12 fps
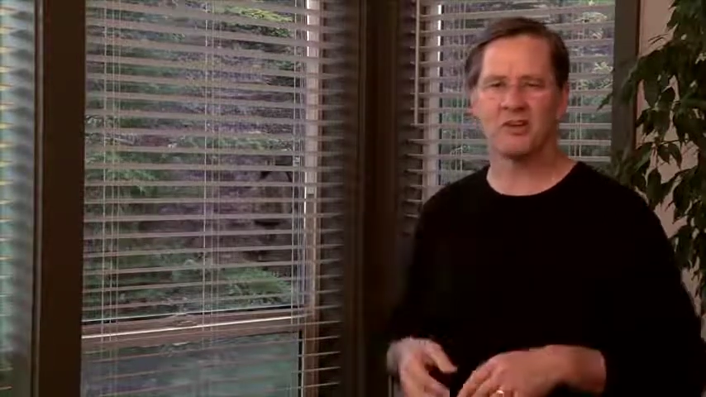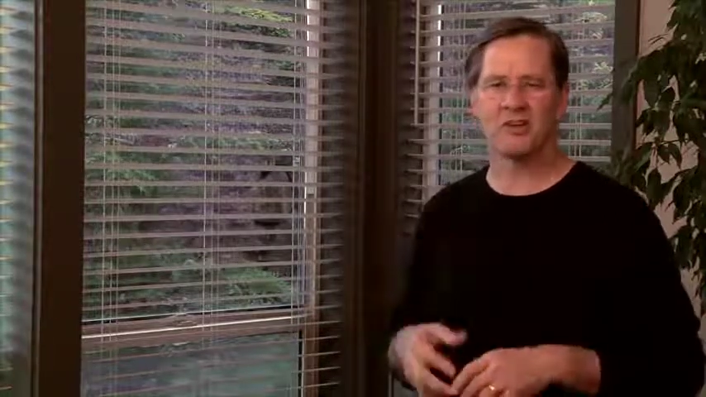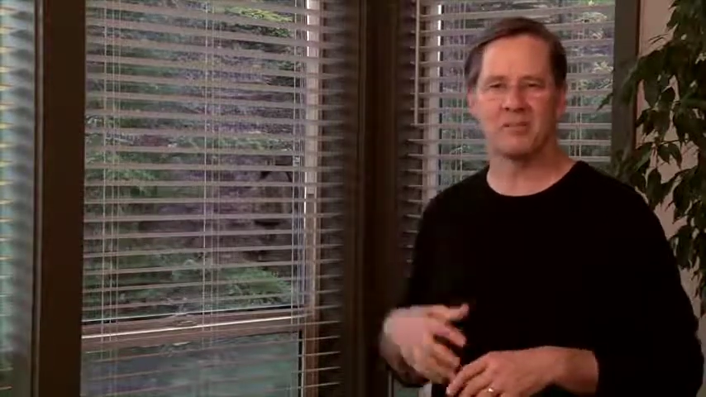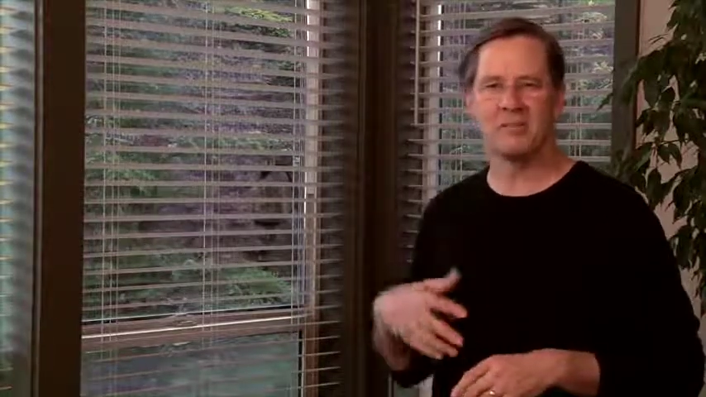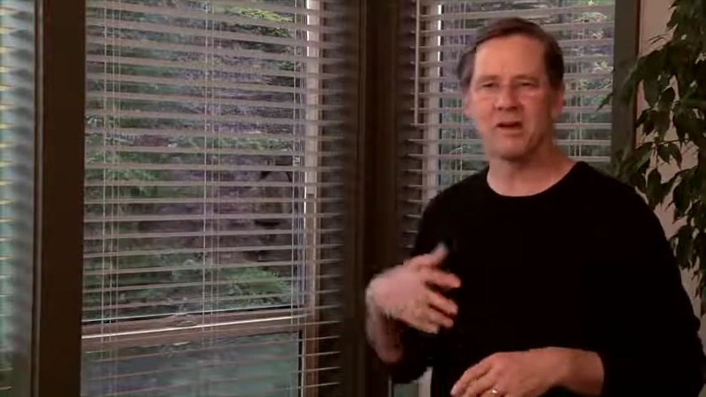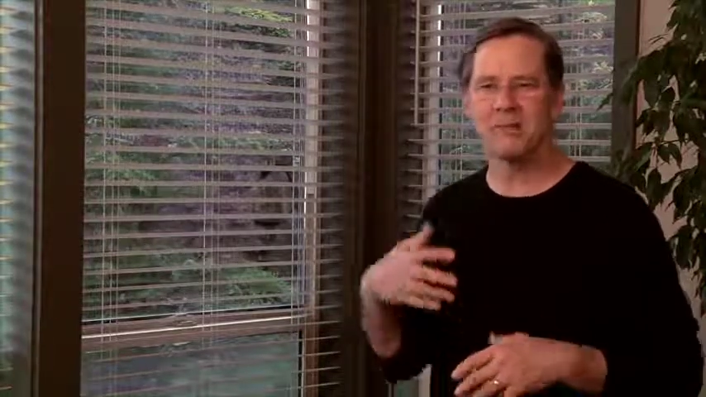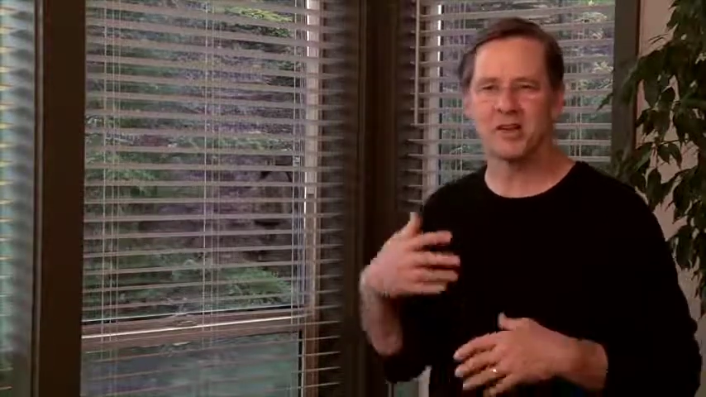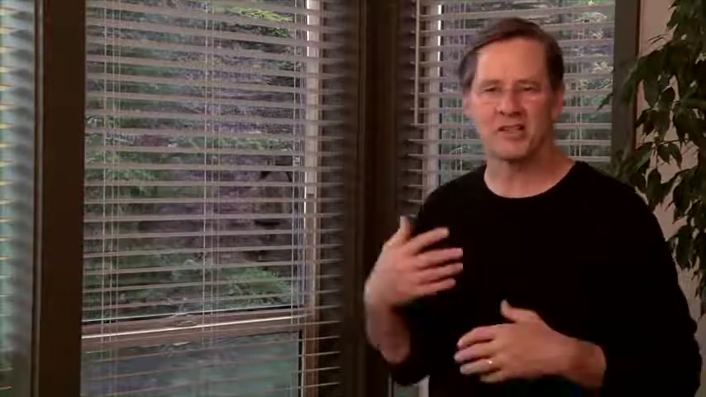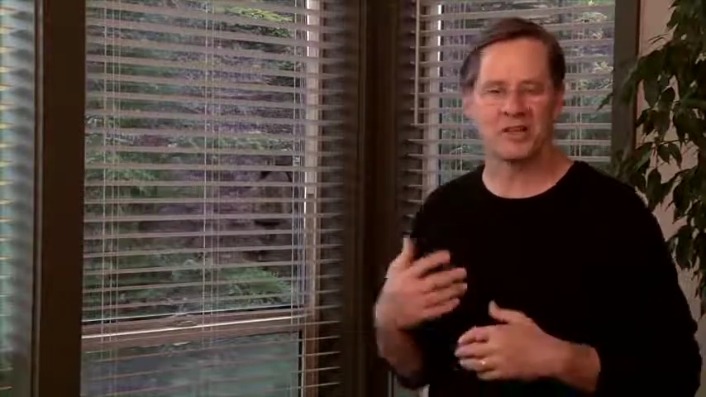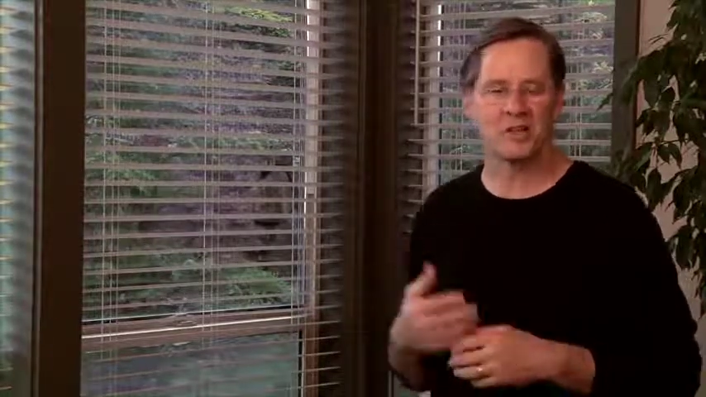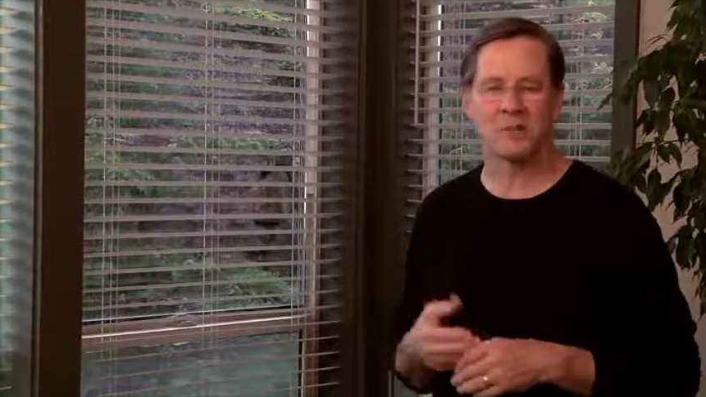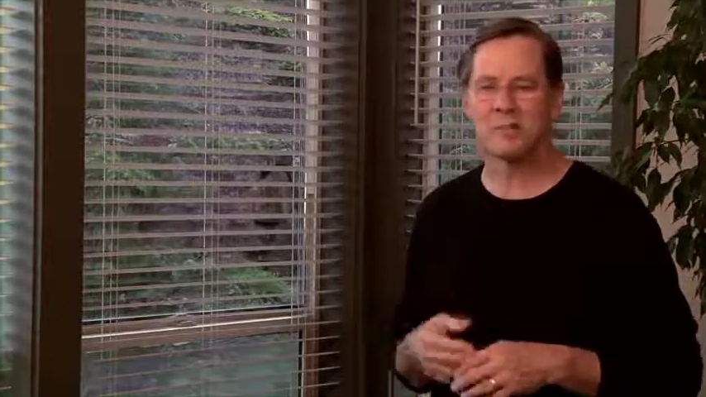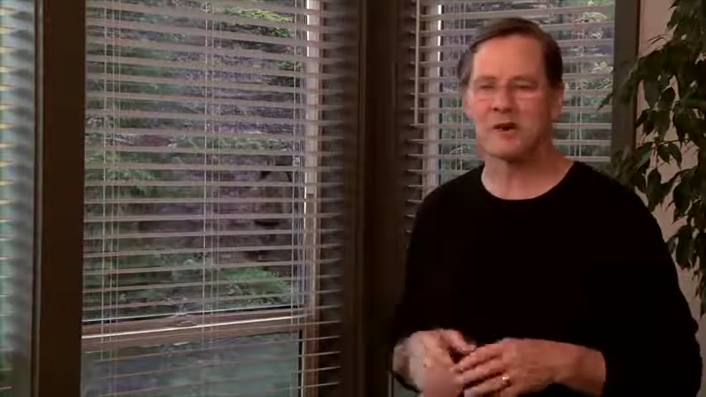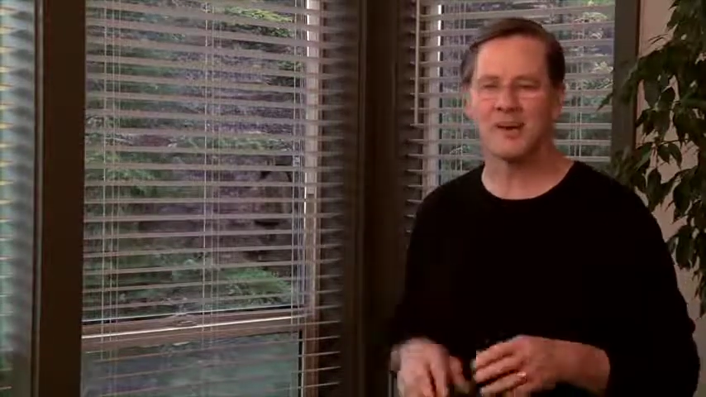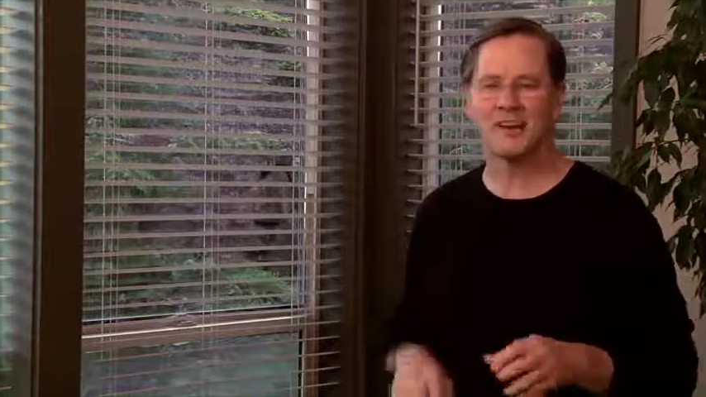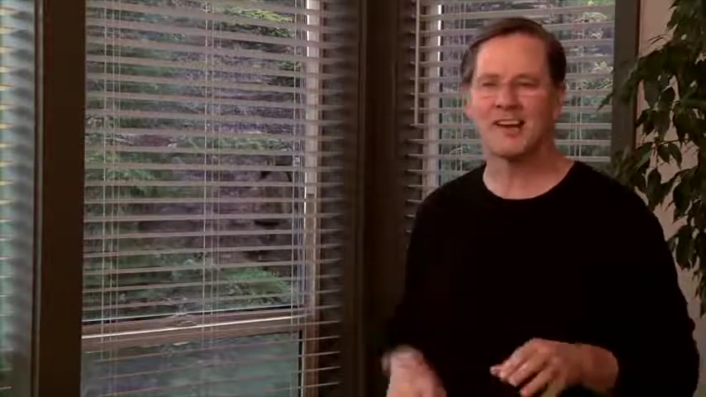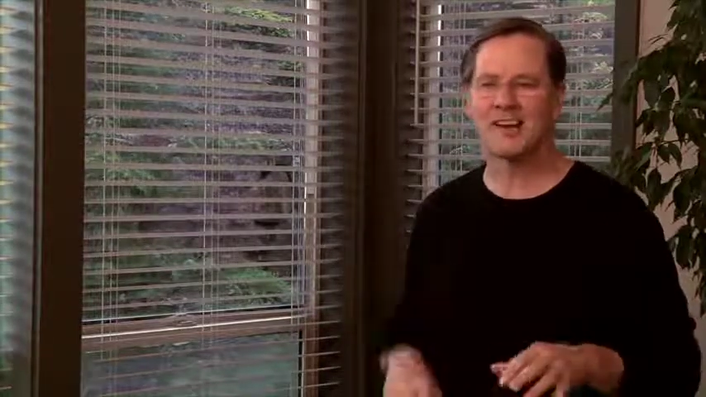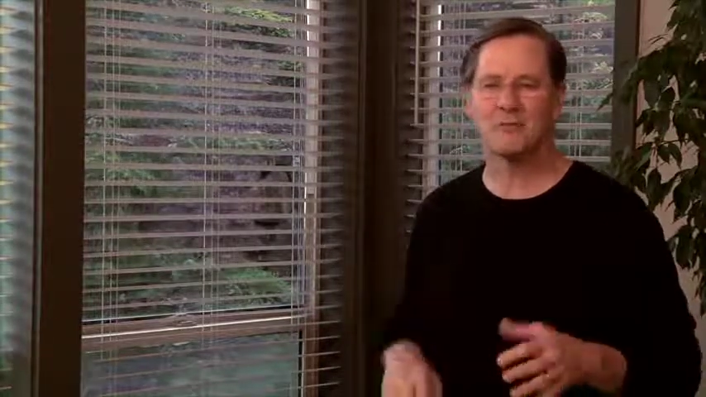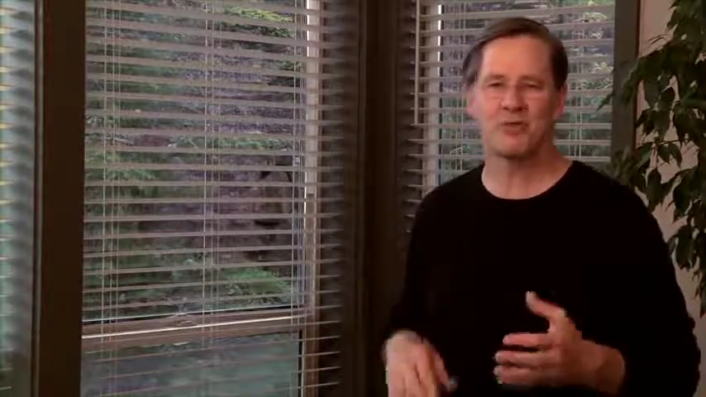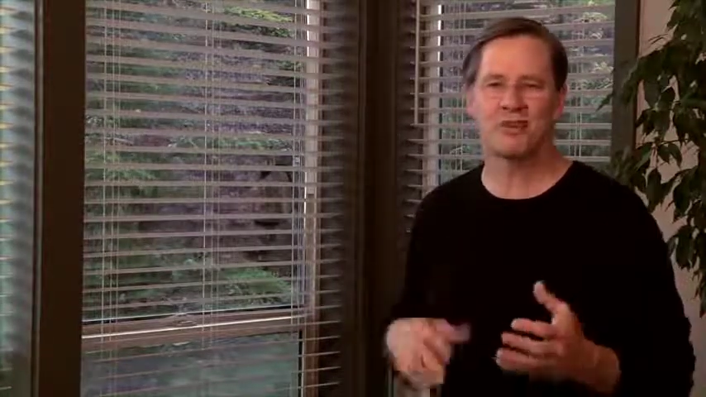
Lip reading: you can memorize all the paradigms,